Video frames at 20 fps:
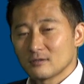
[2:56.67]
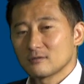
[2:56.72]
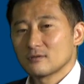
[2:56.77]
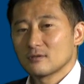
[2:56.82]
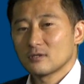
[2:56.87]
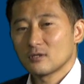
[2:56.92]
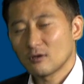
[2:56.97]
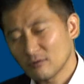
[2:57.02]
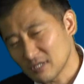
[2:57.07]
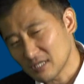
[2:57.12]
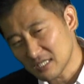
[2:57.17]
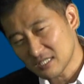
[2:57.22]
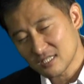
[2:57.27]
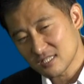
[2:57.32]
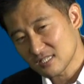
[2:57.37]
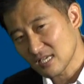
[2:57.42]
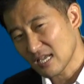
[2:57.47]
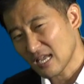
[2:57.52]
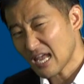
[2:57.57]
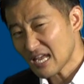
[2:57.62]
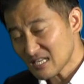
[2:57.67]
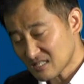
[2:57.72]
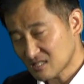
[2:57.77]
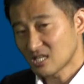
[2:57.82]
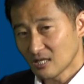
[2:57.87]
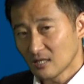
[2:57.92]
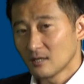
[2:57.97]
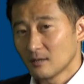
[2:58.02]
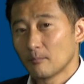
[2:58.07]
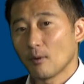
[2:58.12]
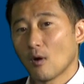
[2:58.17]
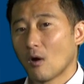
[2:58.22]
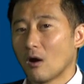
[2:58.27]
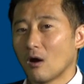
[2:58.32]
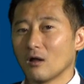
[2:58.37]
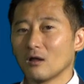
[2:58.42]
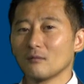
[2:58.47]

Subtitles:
You don't need to say 8 ball,